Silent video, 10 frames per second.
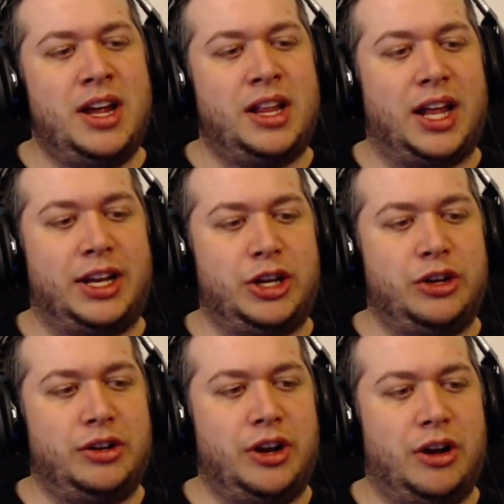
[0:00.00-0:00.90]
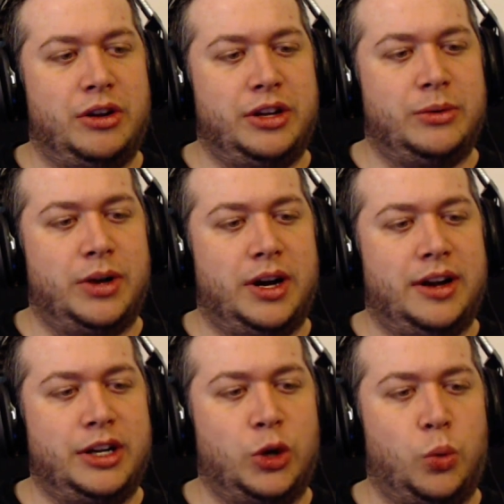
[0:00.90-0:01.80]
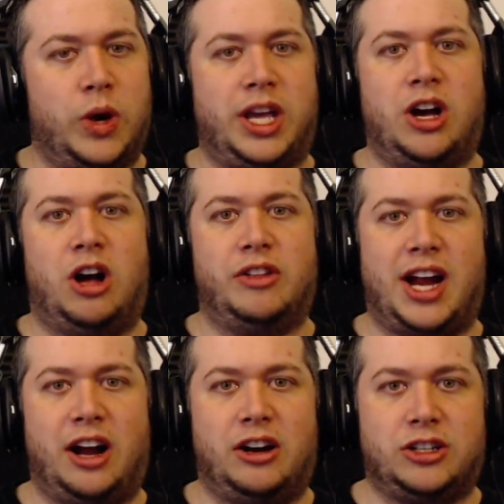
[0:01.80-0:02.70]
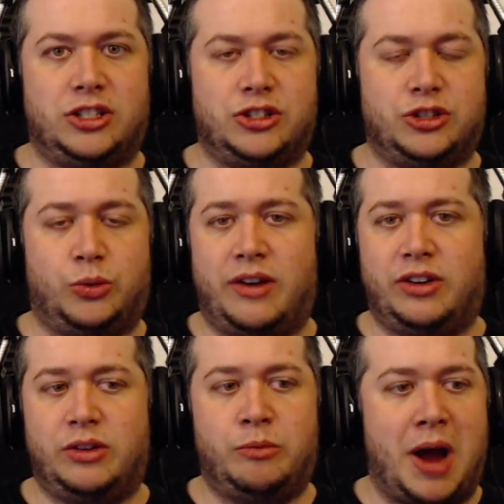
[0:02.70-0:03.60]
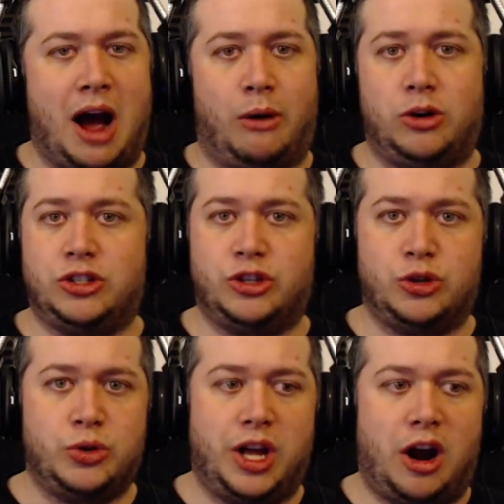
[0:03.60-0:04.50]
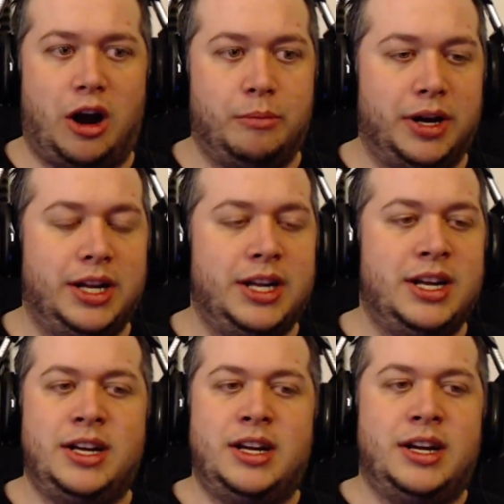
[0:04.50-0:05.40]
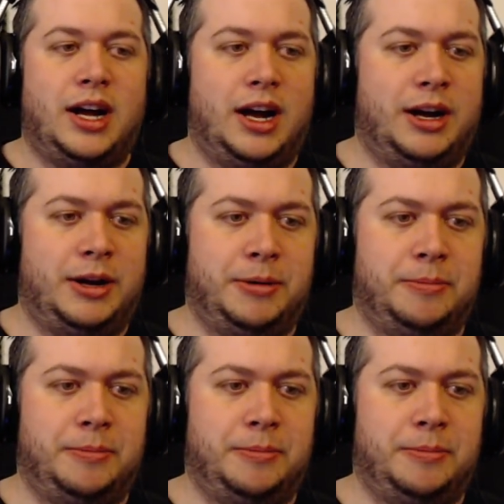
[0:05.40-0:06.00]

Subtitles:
Like, you wiki all the characters or whatever, powers and who they are, but I